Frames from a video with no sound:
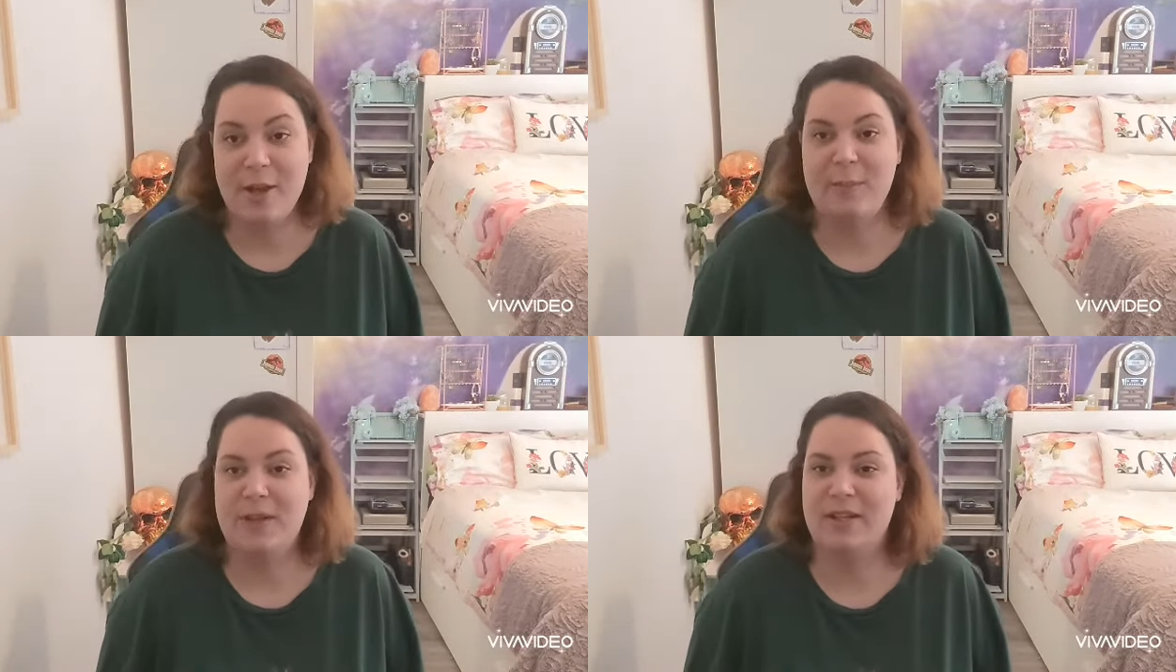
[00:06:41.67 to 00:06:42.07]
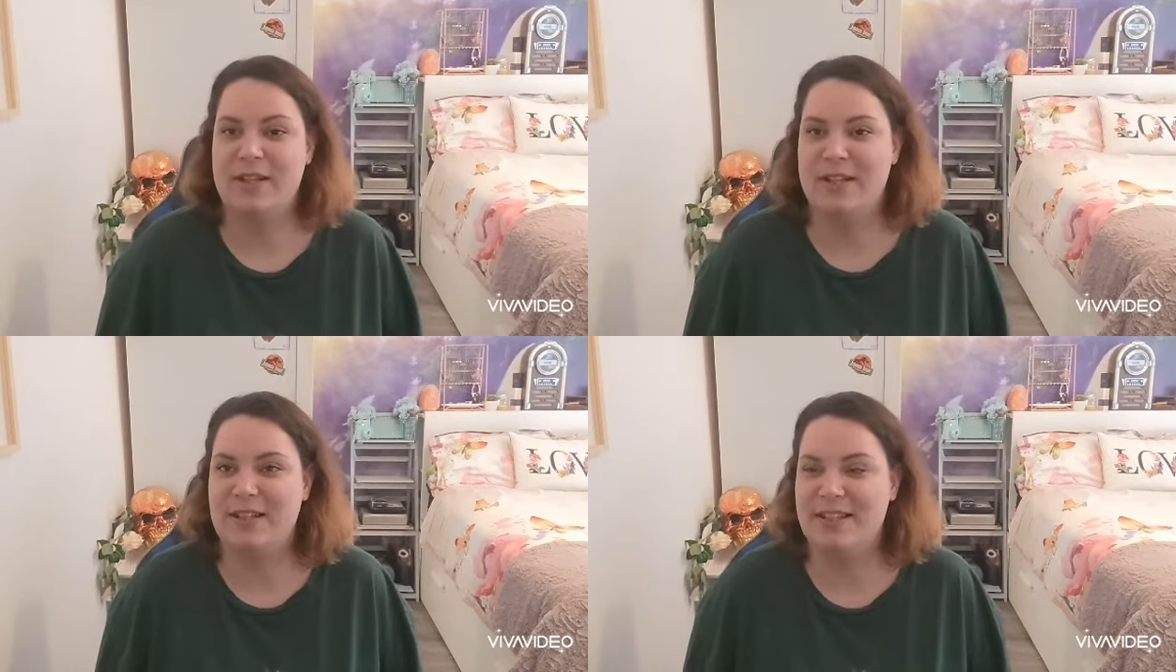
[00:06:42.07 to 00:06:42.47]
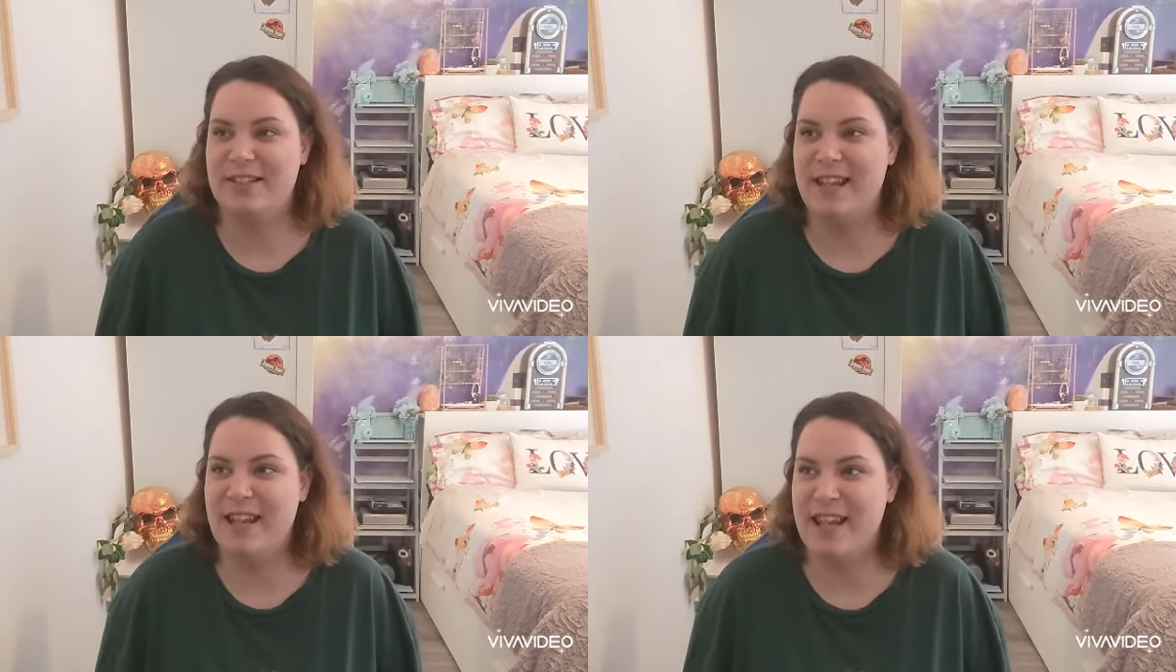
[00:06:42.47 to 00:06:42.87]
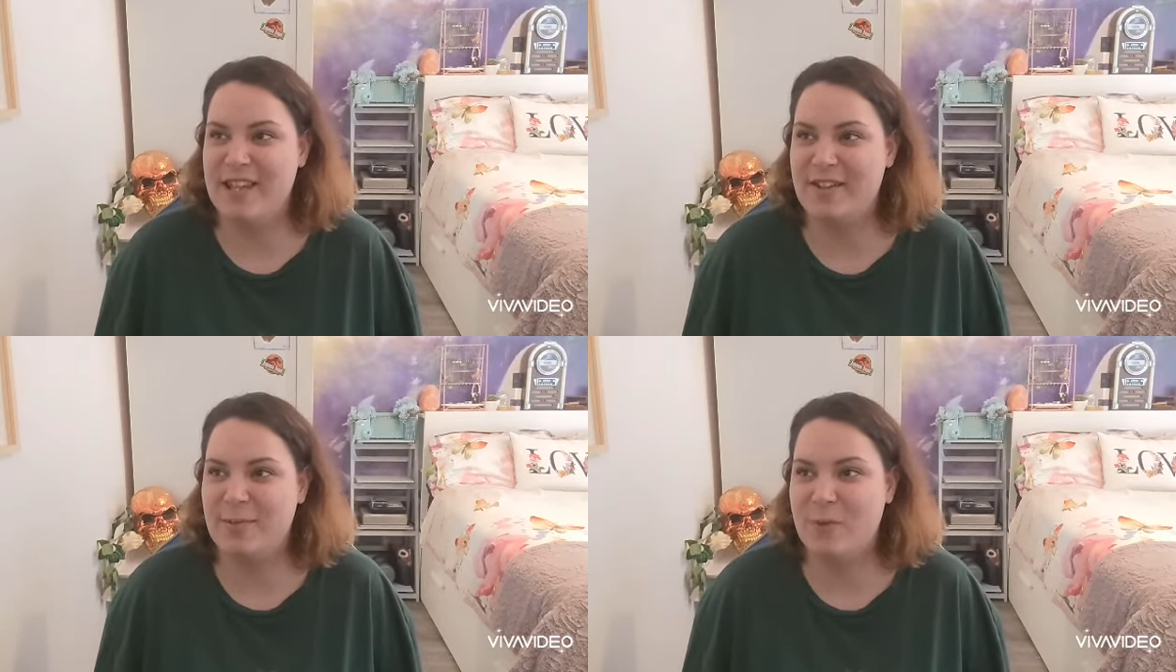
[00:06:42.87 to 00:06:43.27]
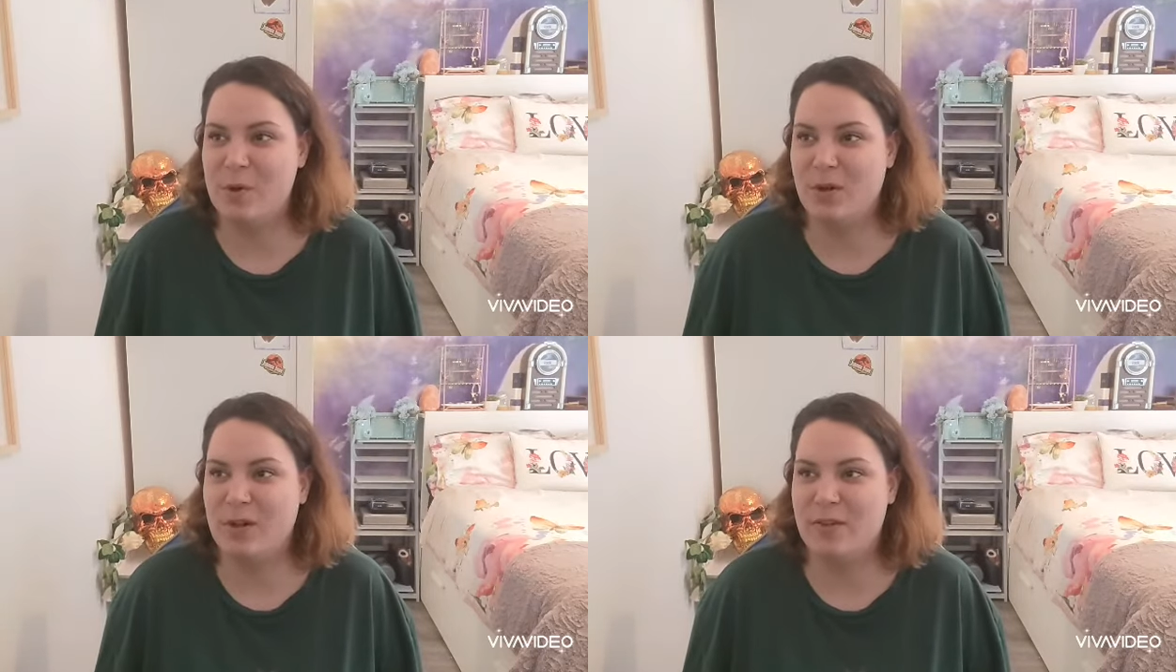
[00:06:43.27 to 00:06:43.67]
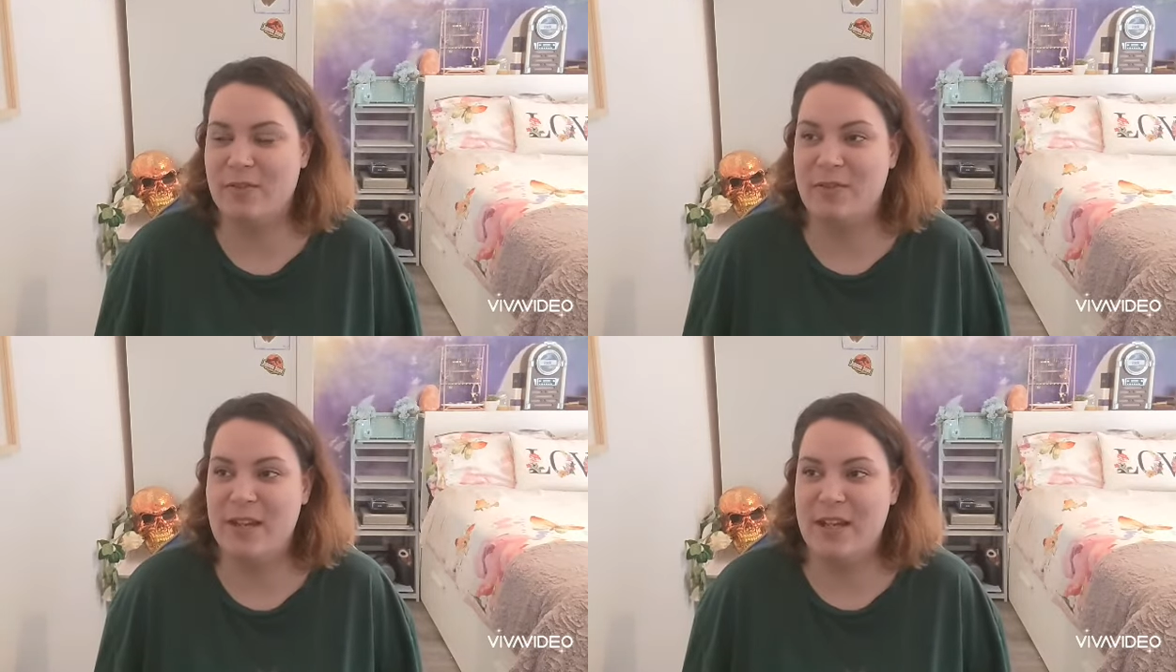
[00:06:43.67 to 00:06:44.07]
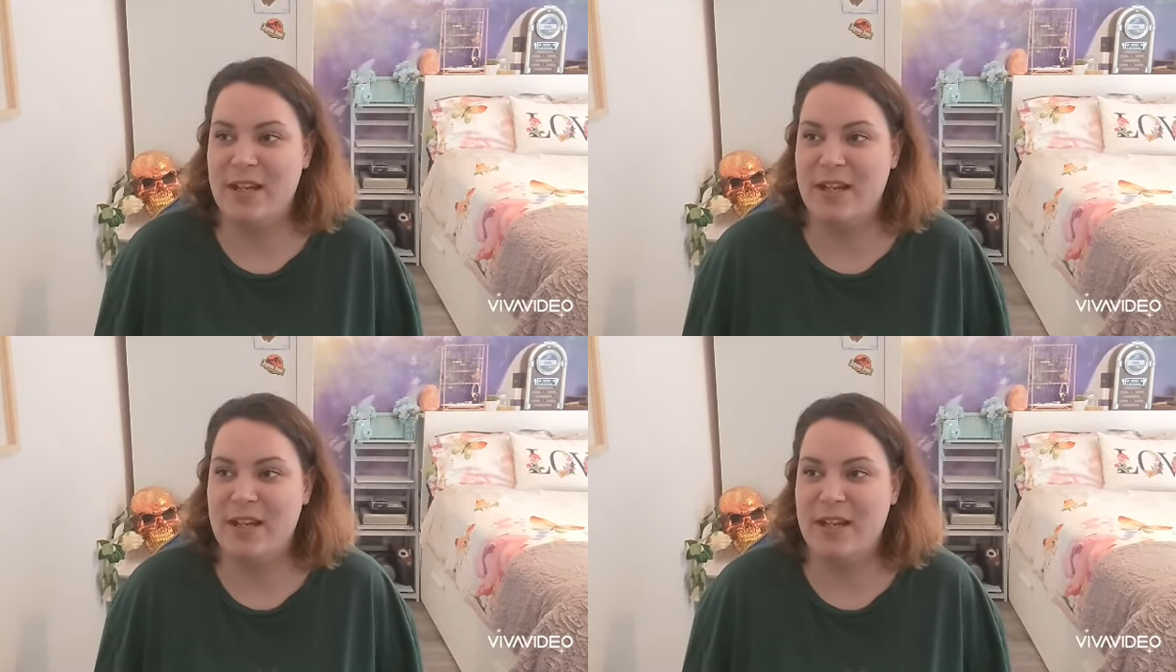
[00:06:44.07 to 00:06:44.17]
because it's more of